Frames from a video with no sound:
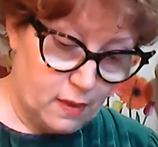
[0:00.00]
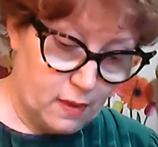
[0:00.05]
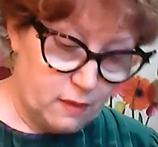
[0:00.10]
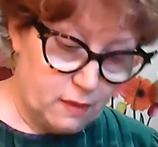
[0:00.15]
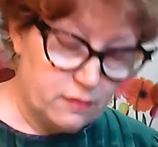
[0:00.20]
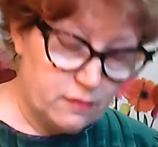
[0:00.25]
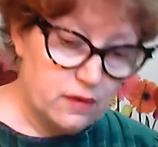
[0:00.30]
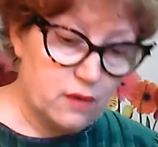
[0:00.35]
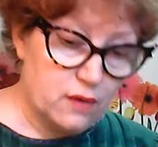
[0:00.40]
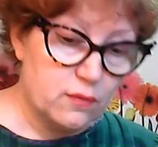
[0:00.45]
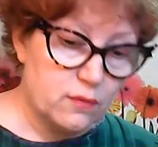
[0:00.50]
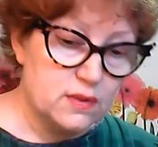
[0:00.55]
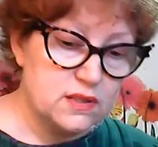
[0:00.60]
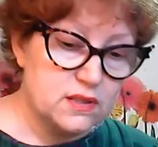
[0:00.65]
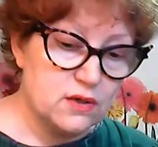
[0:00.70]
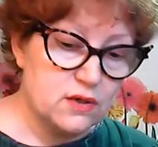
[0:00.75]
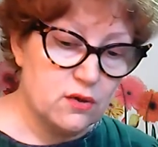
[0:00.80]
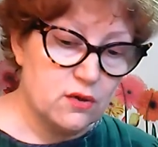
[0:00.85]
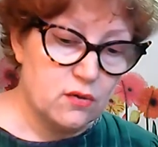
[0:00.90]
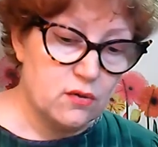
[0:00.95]
There was
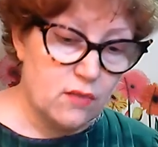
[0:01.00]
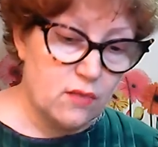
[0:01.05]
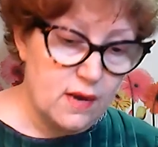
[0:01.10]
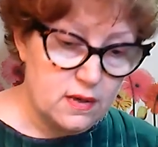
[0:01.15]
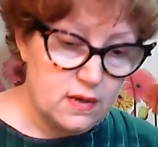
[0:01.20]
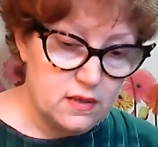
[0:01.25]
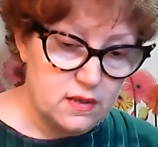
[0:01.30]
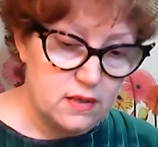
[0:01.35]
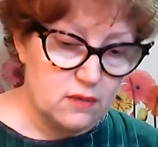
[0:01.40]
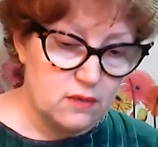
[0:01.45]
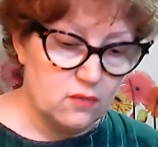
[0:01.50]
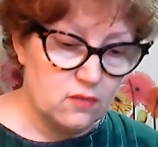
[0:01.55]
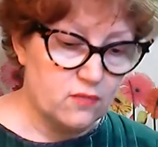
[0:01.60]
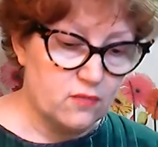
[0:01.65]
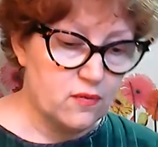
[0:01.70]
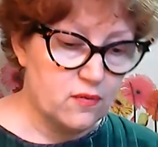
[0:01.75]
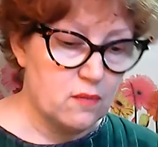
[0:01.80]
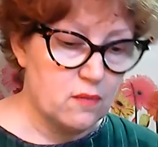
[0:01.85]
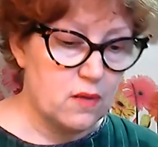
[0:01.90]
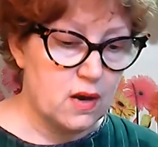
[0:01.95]
a great deal
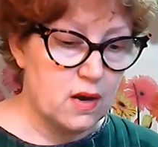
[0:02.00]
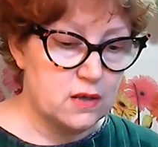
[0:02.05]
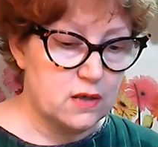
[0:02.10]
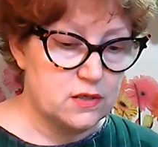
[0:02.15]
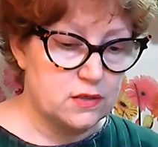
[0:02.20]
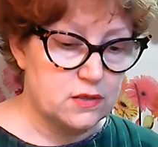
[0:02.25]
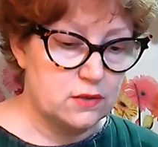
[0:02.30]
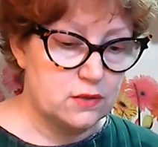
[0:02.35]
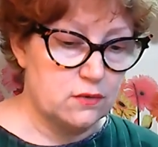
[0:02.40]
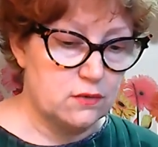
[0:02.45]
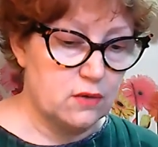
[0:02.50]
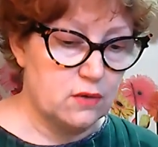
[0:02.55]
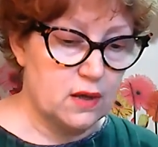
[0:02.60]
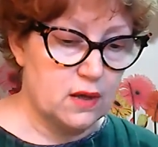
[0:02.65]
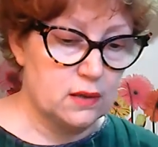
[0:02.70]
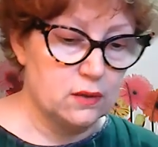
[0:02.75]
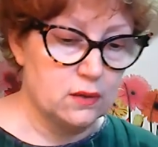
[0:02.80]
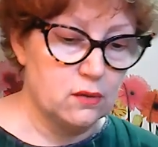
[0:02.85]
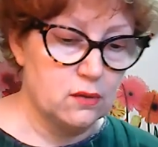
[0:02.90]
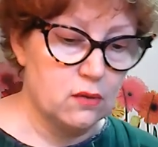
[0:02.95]
for Ma to do,
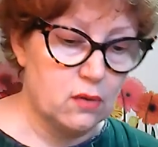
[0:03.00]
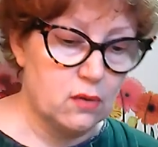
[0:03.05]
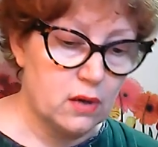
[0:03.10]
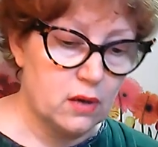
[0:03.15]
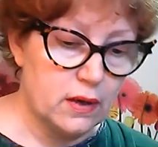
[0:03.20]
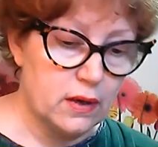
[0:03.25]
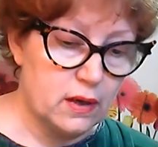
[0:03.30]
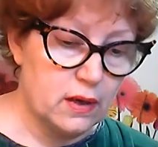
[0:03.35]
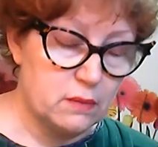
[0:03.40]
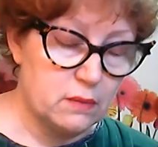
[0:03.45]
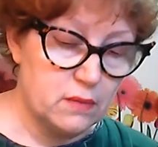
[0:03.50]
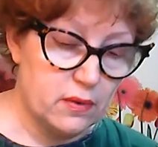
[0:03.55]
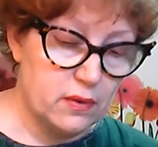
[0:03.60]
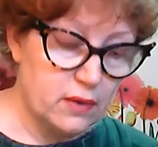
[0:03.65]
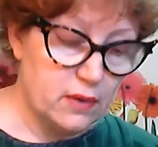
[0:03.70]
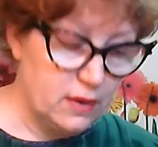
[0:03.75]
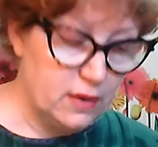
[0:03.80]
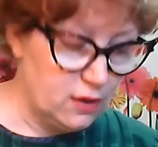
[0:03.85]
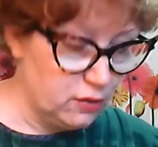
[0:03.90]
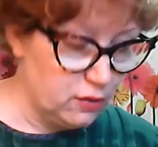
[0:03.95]
and Laura and
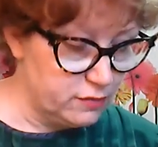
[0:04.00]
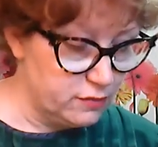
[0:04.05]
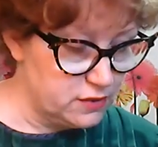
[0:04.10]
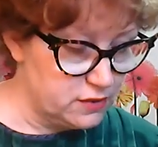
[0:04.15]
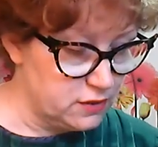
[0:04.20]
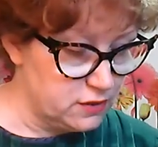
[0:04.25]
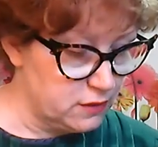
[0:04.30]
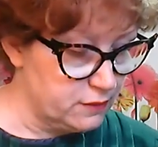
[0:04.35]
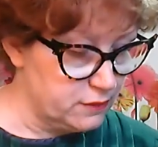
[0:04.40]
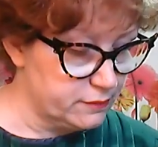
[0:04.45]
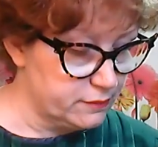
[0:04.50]
Mary helped her.